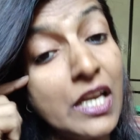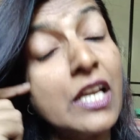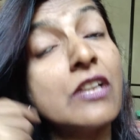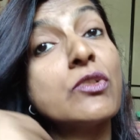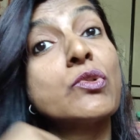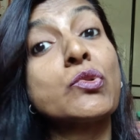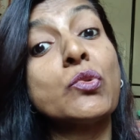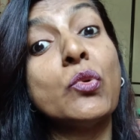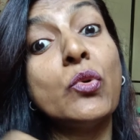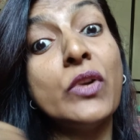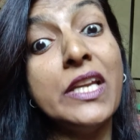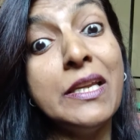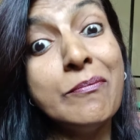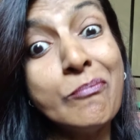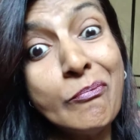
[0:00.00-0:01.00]
are so
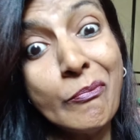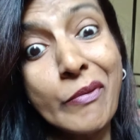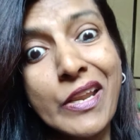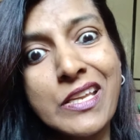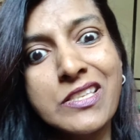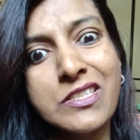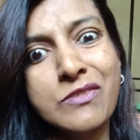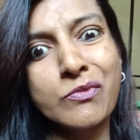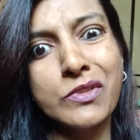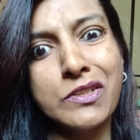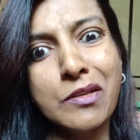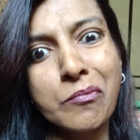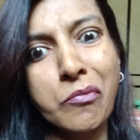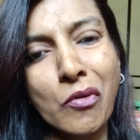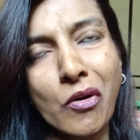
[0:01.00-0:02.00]
impressed with
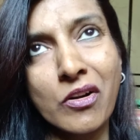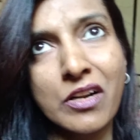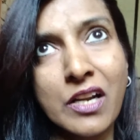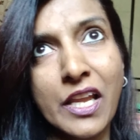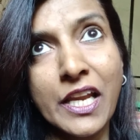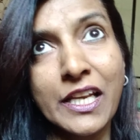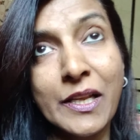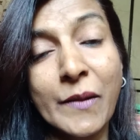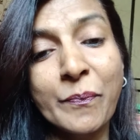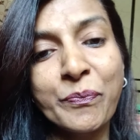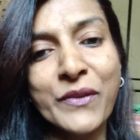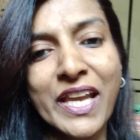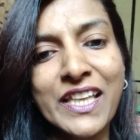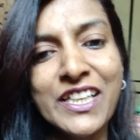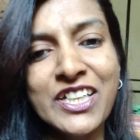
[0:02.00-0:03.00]
the plot line,
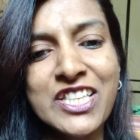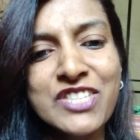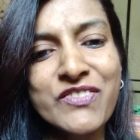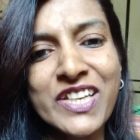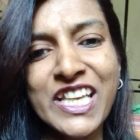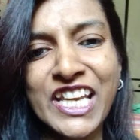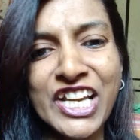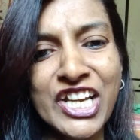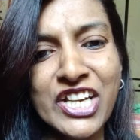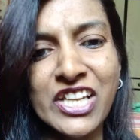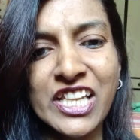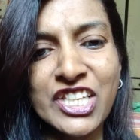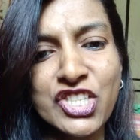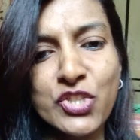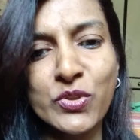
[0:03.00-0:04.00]
and it is very
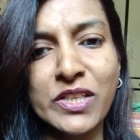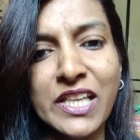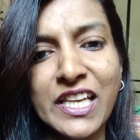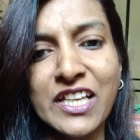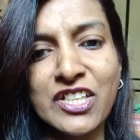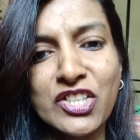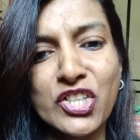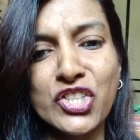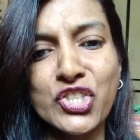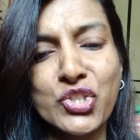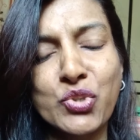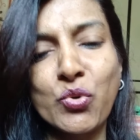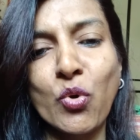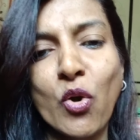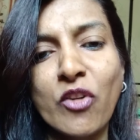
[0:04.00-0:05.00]
intellectual, like a
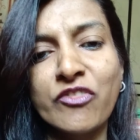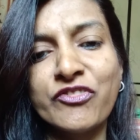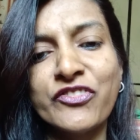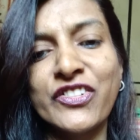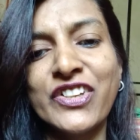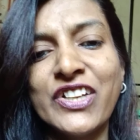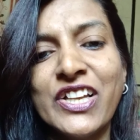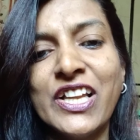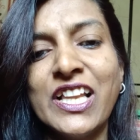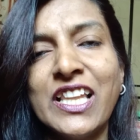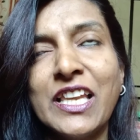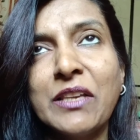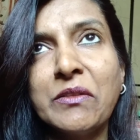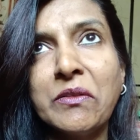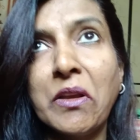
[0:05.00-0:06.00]
show off.
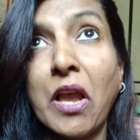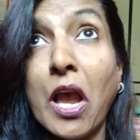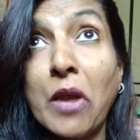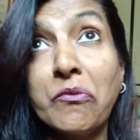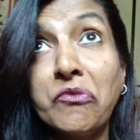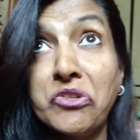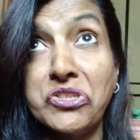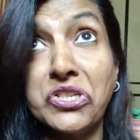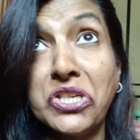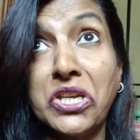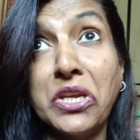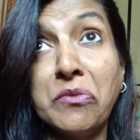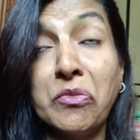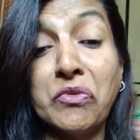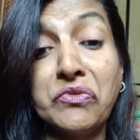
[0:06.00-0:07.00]
Like, I'm watching
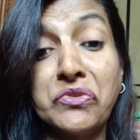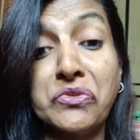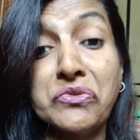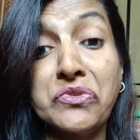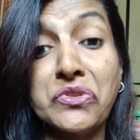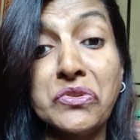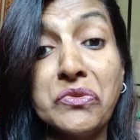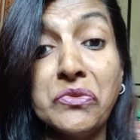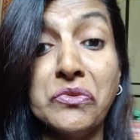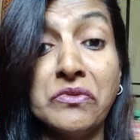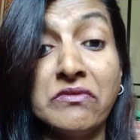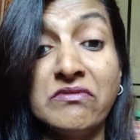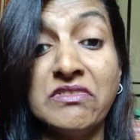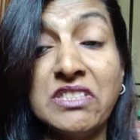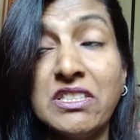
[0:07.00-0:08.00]
Game of Thrones. Oh,
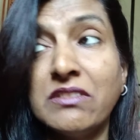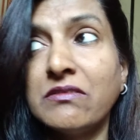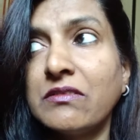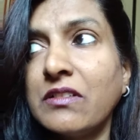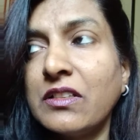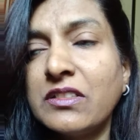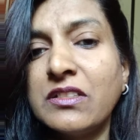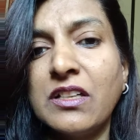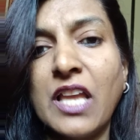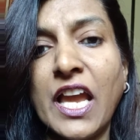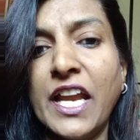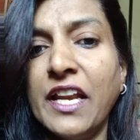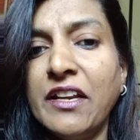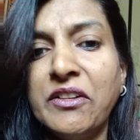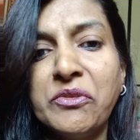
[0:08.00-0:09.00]
said
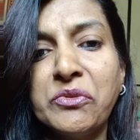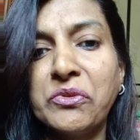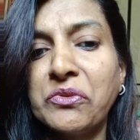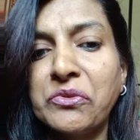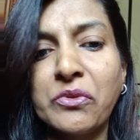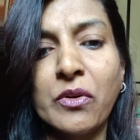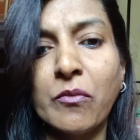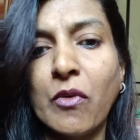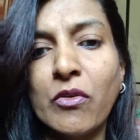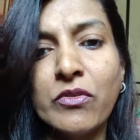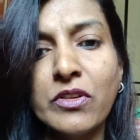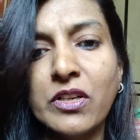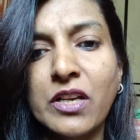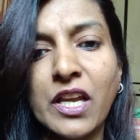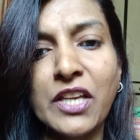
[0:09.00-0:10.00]
I don't know about
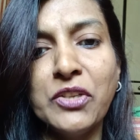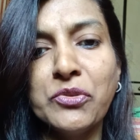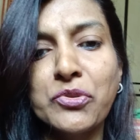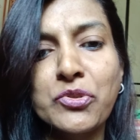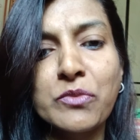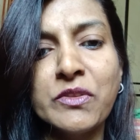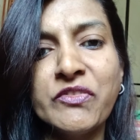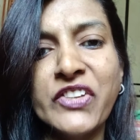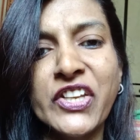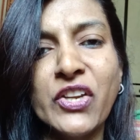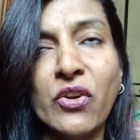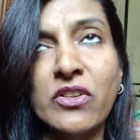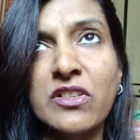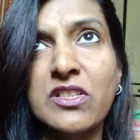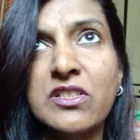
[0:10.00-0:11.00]
it. I used to be very
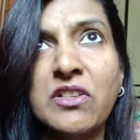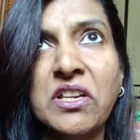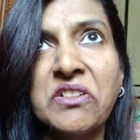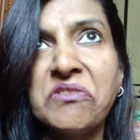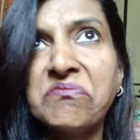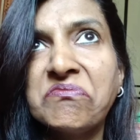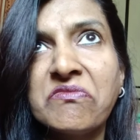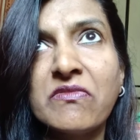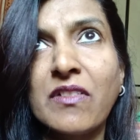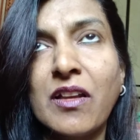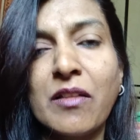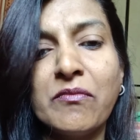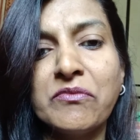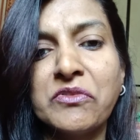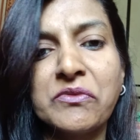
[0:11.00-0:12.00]
honest.
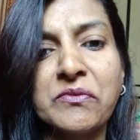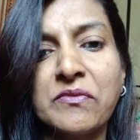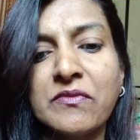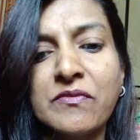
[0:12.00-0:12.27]
I'm